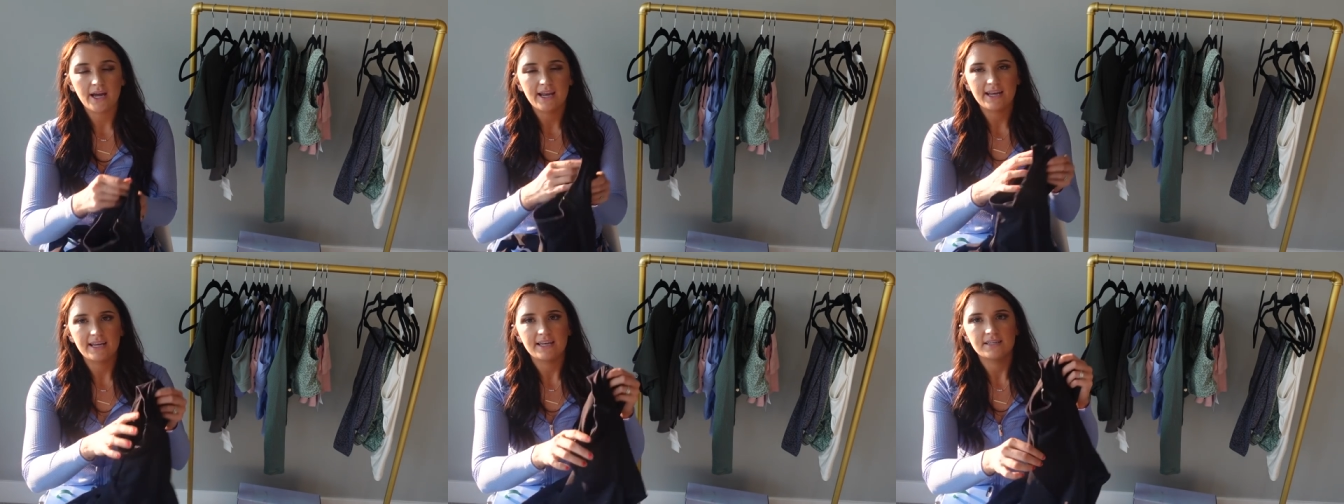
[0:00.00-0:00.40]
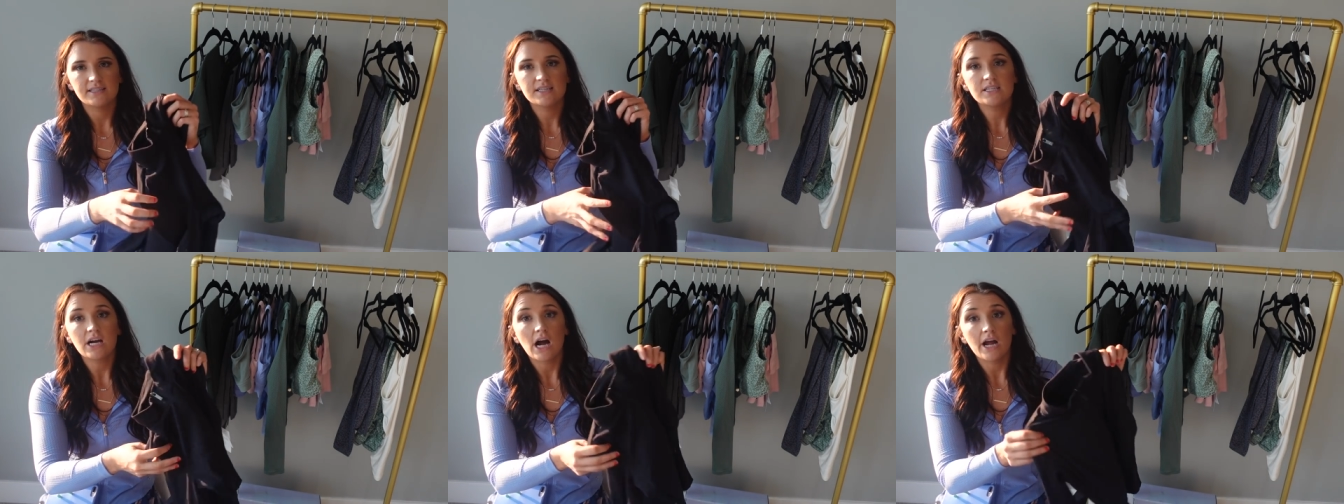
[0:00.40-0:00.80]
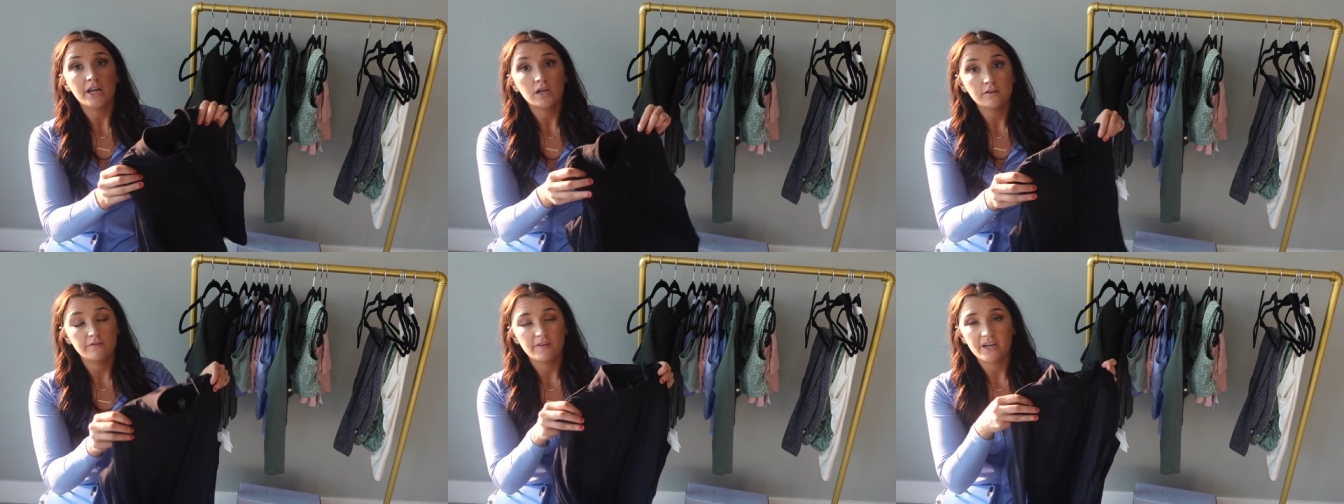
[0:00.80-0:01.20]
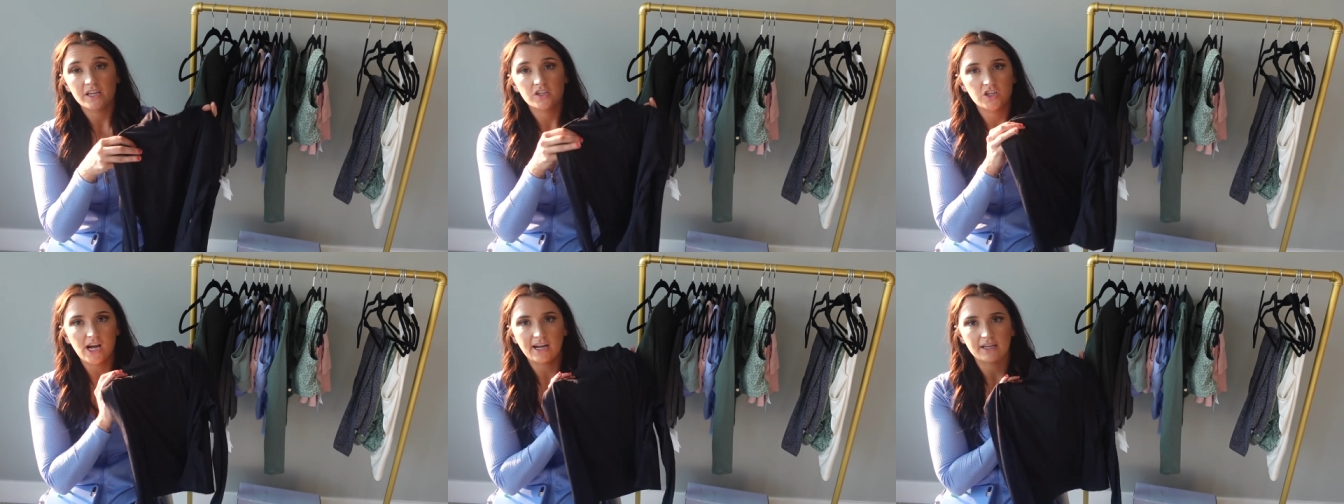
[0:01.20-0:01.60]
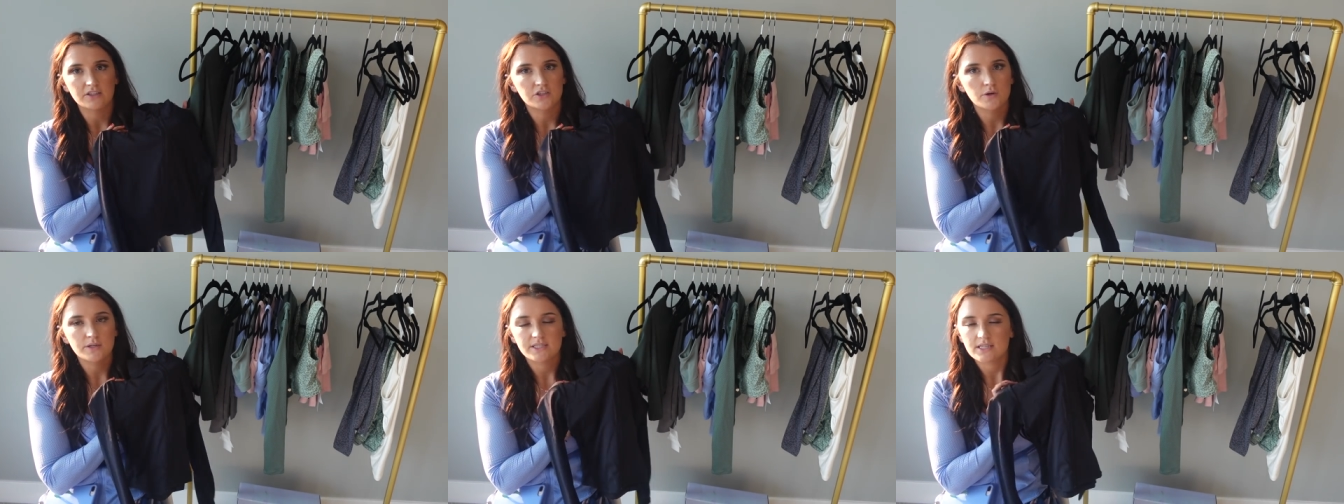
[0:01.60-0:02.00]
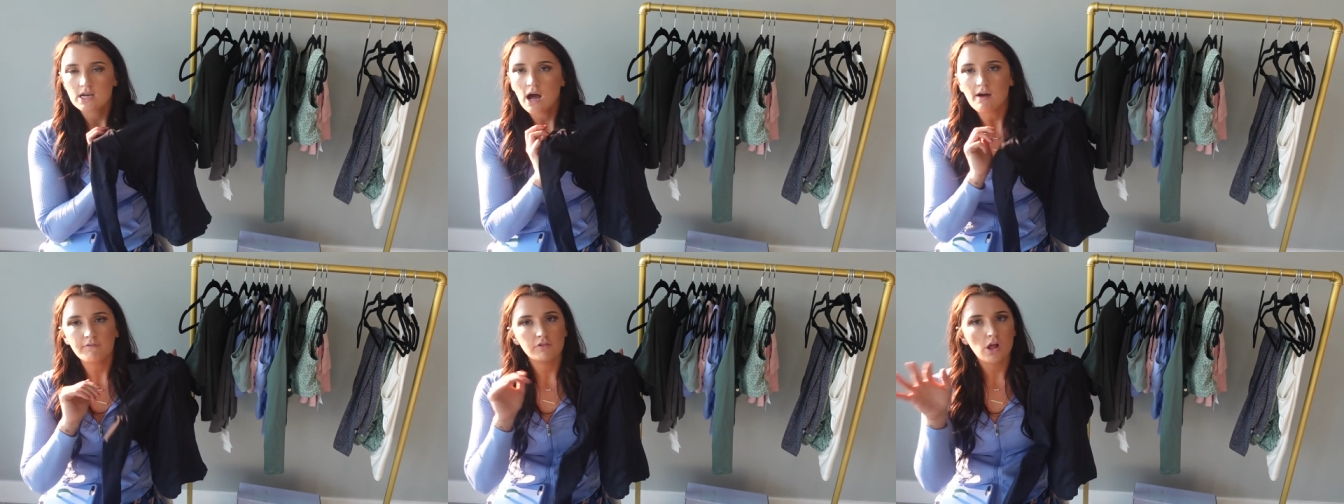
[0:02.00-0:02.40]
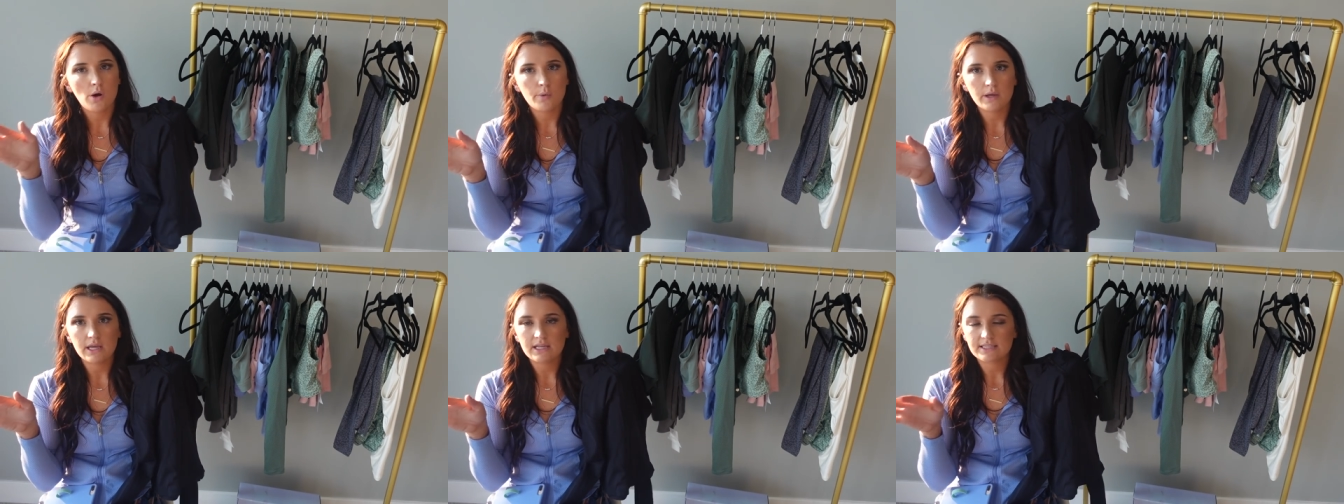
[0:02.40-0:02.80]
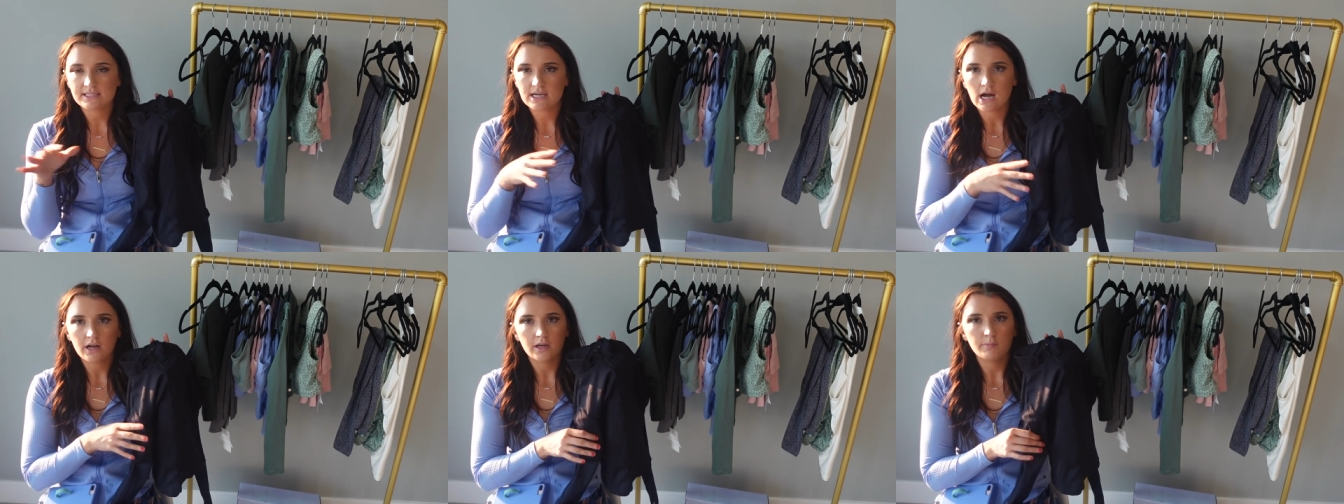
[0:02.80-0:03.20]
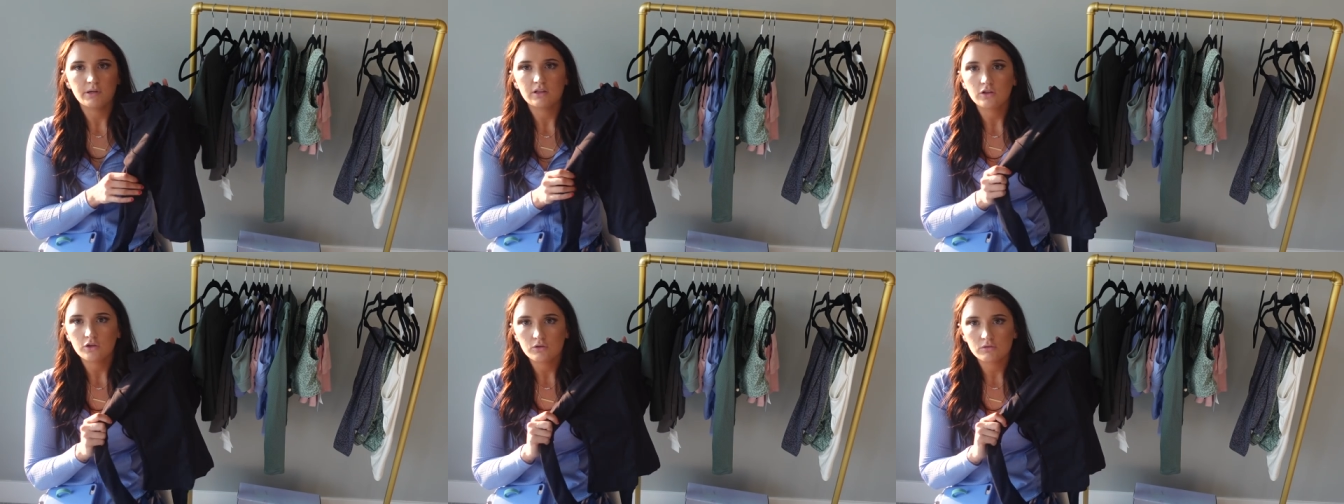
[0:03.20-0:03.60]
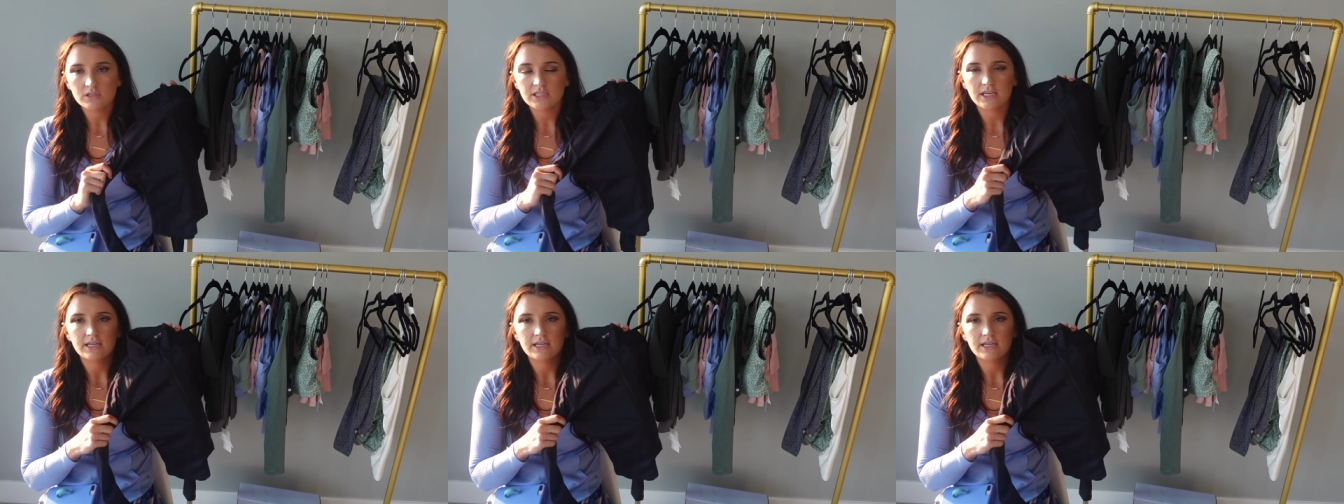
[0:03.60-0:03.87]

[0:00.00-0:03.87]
And it is a tighter fitting jacket, so it's not flowy, it's not gonna be loose.